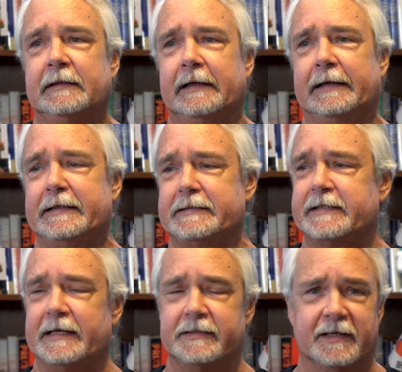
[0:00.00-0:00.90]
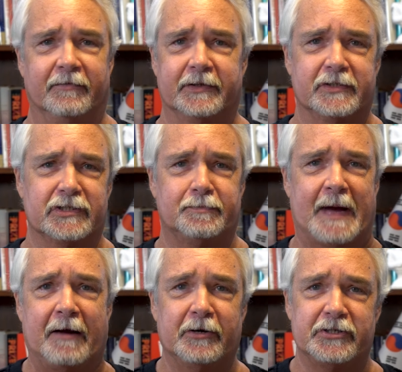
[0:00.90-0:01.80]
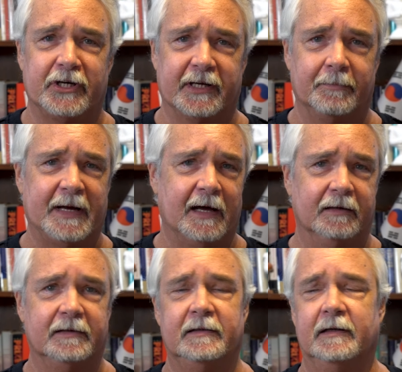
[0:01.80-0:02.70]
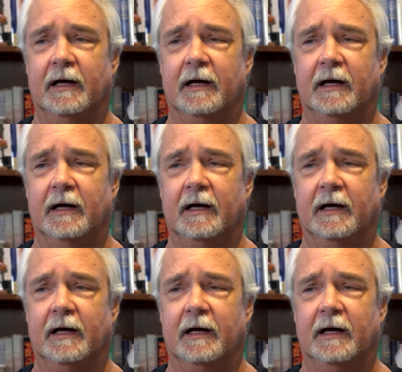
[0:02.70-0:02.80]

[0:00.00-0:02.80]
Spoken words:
and he said something disparaging about